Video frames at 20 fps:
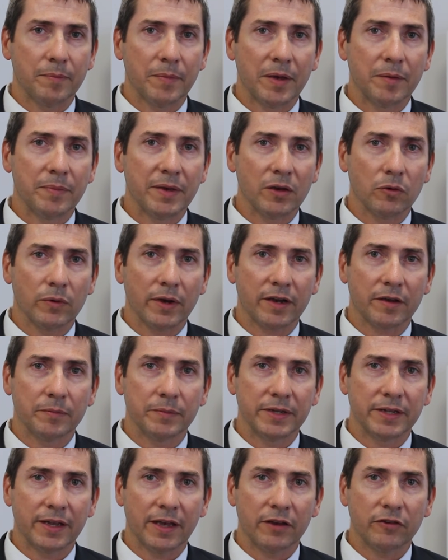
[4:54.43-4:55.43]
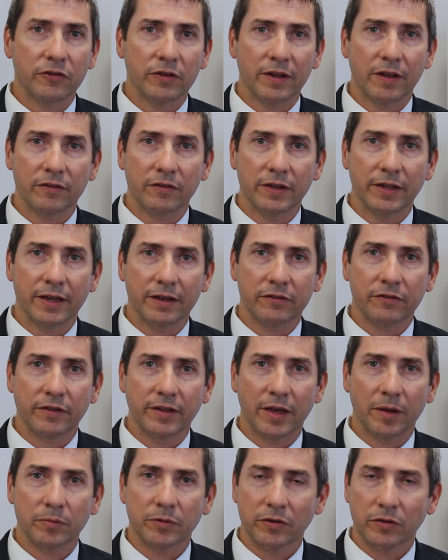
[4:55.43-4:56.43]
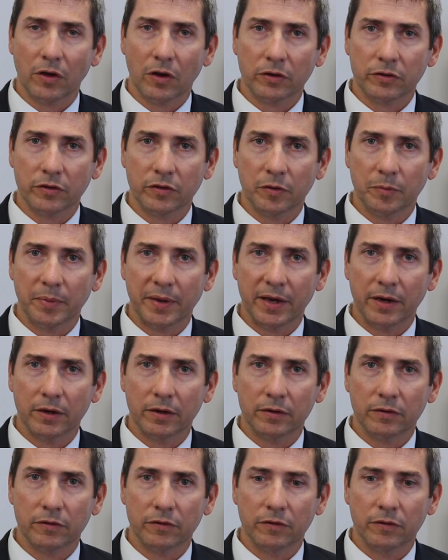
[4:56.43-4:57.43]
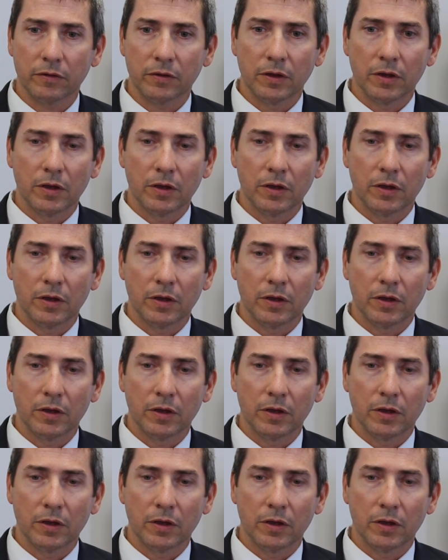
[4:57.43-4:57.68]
may be a recommendation as a next step to talk to the parents.